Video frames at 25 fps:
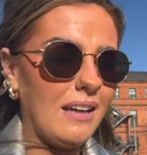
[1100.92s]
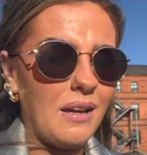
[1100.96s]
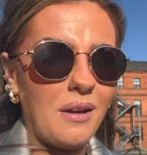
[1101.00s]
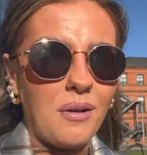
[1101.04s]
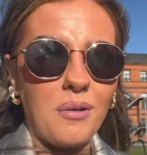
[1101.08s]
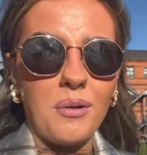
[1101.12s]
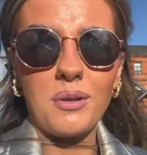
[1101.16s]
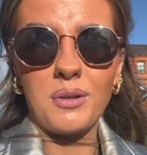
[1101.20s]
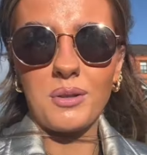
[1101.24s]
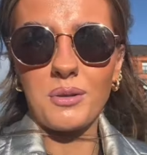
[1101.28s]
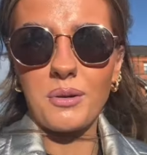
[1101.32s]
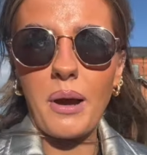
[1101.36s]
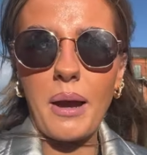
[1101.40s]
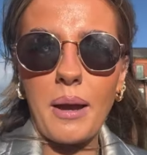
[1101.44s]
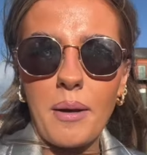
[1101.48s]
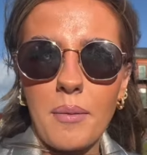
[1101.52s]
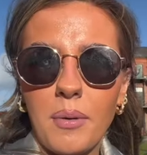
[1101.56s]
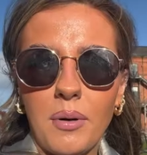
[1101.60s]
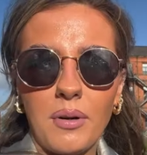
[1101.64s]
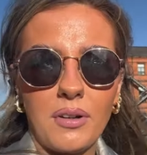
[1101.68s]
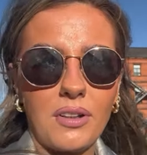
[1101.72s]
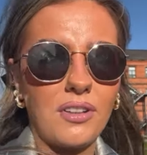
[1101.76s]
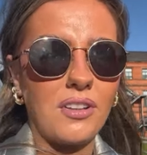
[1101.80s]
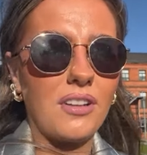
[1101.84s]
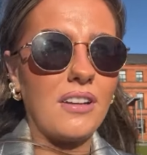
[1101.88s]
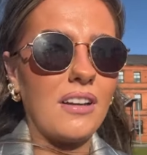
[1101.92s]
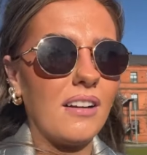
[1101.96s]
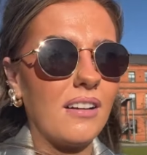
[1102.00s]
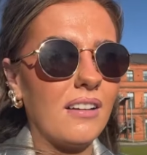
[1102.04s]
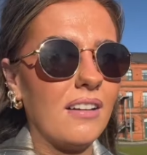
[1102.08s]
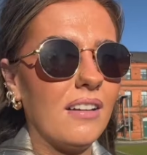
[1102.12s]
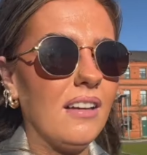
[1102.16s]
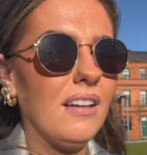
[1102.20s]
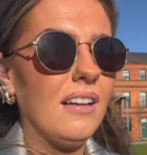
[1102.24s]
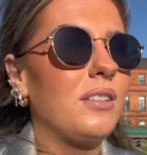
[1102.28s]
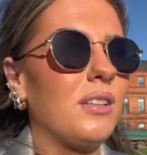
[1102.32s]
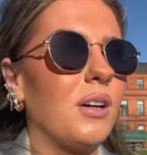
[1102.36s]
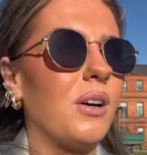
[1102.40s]
It was quite emotional.
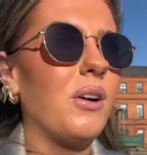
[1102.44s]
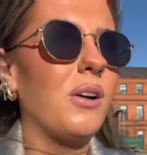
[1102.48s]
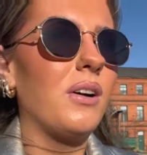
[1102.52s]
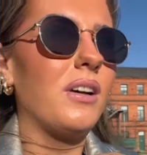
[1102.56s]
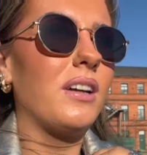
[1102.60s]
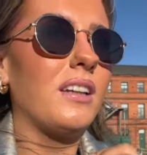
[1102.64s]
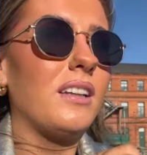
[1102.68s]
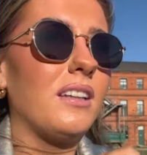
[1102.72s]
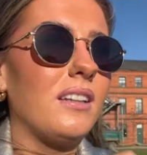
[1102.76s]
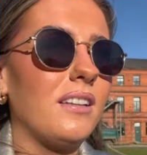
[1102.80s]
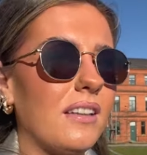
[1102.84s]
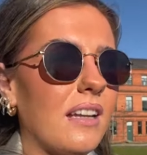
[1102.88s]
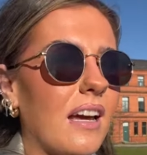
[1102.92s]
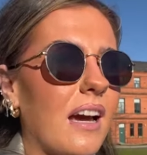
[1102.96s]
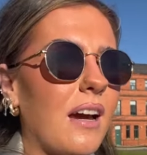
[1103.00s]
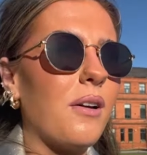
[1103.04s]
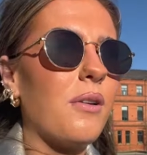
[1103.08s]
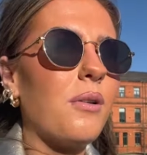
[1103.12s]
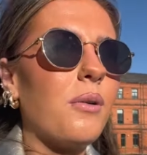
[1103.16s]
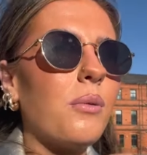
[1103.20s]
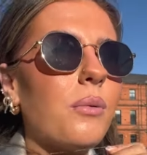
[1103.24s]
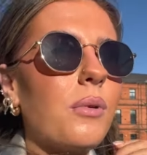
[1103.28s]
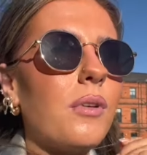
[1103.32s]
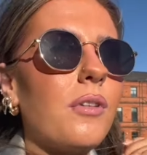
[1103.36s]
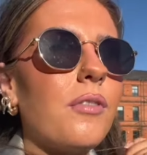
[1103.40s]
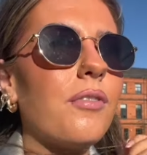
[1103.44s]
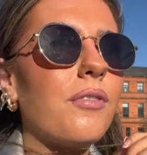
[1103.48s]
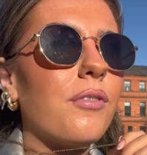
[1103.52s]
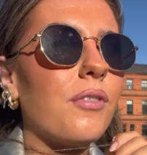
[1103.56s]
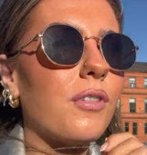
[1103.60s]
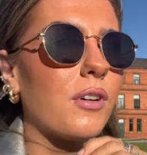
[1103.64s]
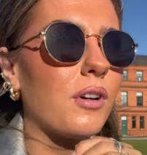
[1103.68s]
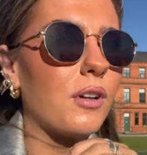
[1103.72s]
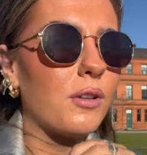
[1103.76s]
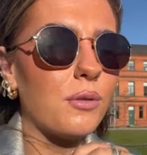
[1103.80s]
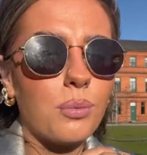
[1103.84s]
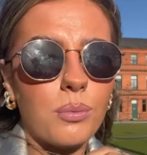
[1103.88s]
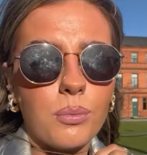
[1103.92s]
So now
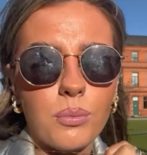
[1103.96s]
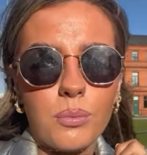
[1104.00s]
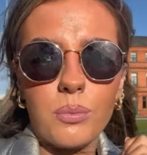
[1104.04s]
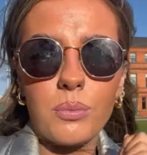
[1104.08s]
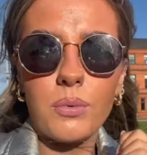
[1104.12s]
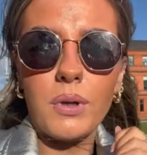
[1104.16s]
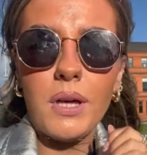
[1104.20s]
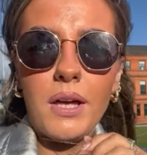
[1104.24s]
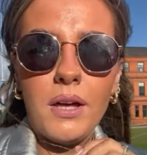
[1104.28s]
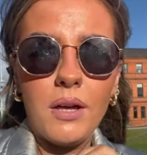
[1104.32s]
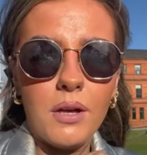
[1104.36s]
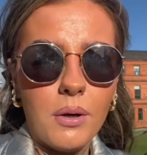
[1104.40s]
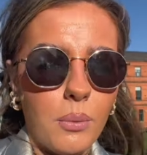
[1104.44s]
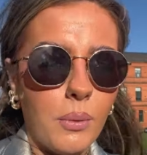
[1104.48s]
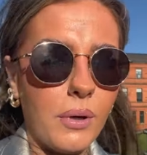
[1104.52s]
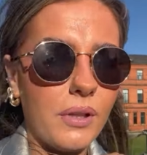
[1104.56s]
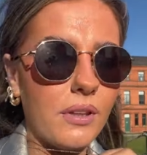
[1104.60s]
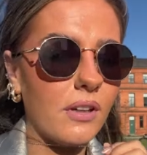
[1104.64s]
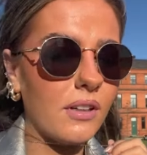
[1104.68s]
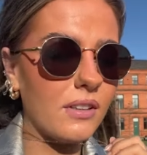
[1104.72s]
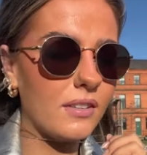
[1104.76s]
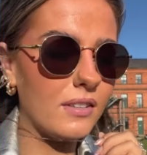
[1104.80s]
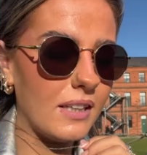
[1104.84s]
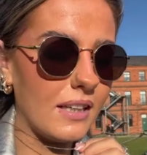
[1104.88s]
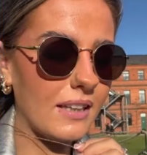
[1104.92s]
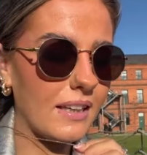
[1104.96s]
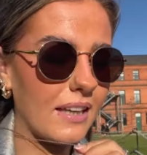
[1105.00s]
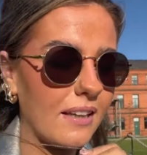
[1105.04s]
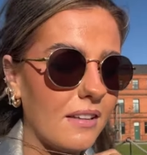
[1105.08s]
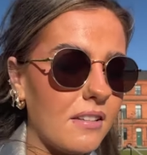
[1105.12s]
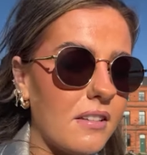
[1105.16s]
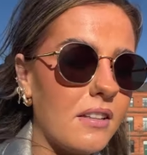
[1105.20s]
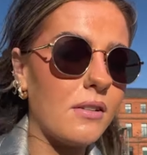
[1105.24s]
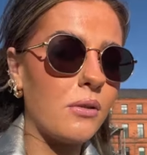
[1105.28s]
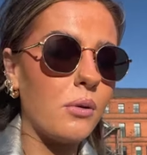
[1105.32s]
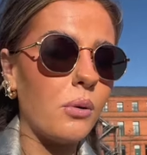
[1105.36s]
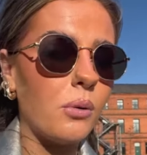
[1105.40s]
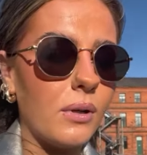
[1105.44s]
because with our ticket
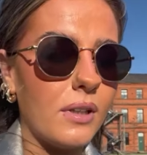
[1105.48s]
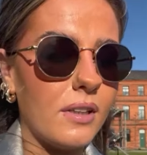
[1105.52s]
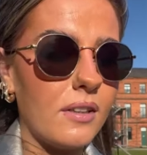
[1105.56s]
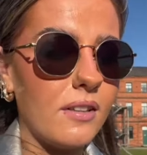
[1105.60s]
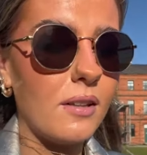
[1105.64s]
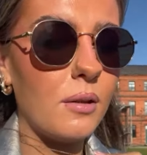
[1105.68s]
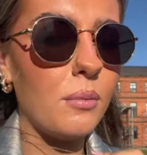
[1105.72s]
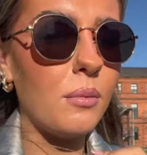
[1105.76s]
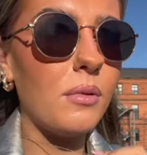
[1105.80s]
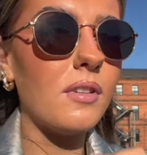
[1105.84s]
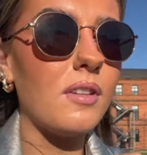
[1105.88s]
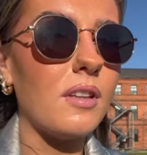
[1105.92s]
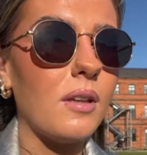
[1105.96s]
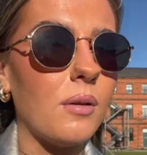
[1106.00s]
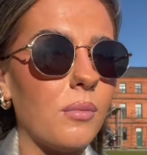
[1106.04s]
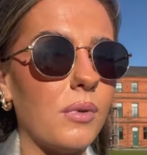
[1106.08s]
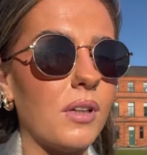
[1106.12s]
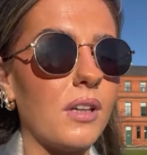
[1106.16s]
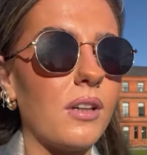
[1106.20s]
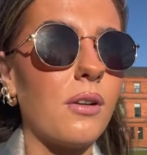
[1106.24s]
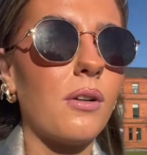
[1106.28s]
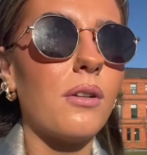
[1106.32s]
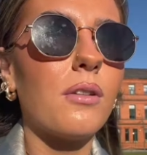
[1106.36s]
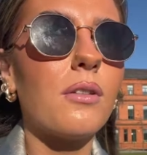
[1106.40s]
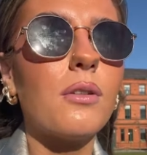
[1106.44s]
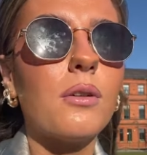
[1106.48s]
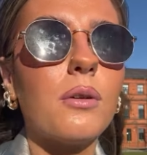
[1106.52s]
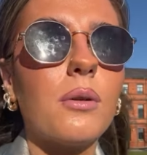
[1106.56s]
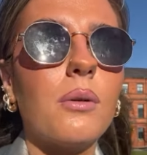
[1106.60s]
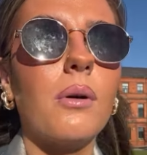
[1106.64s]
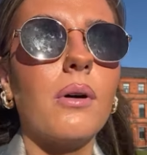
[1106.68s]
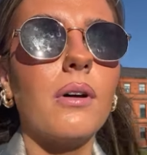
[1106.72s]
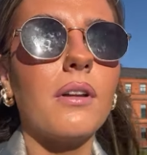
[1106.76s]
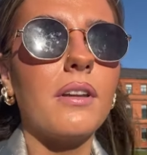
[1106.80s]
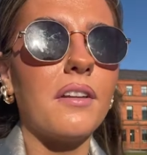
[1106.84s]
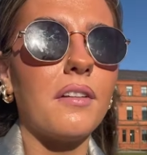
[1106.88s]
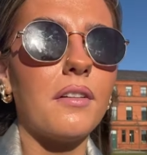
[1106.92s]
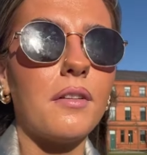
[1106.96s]
to go into the museum, we can also go
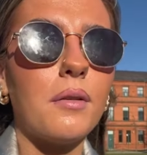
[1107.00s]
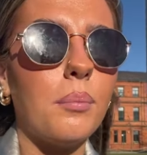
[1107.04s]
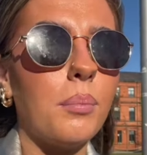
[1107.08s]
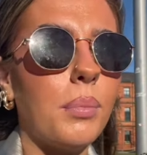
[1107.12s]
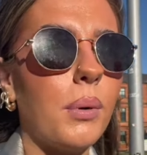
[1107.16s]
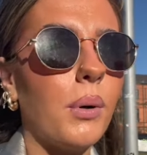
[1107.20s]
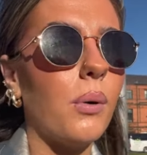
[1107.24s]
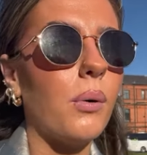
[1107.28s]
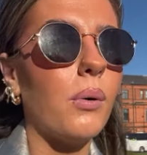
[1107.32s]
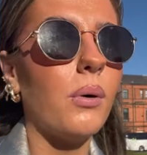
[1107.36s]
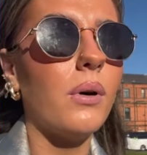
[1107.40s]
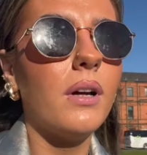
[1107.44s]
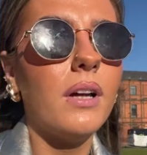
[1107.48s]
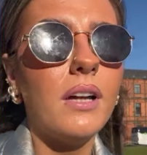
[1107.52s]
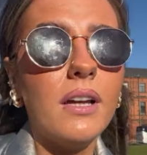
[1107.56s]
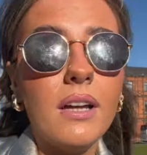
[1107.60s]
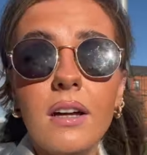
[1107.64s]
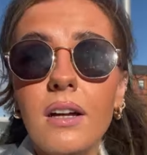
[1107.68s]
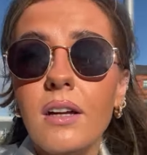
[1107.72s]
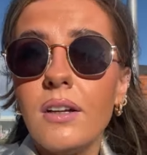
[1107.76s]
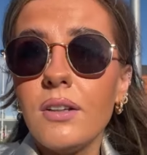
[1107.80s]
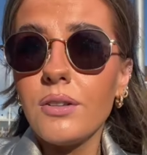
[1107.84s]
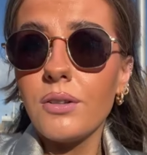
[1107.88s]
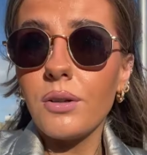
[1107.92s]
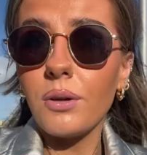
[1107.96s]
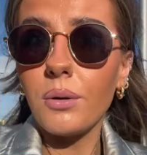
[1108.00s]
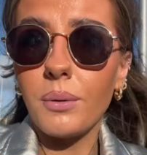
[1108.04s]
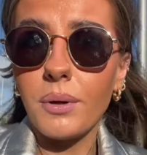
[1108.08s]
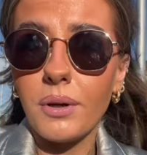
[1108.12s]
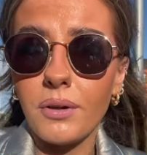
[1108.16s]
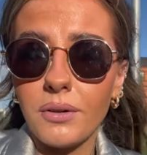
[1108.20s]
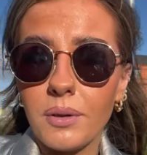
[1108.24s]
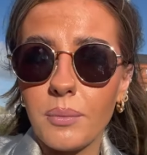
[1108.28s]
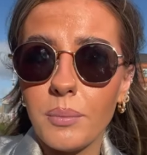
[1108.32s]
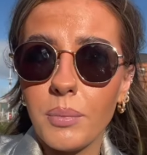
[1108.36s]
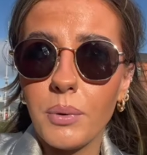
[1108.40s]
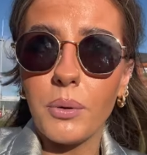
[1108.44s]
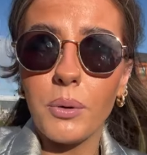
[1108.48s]
on this boat. So we're
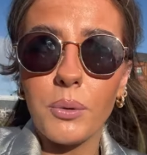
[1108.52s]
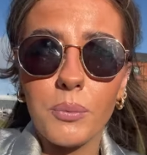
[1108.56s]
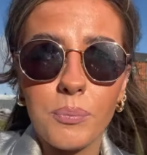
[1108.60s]
on the boat.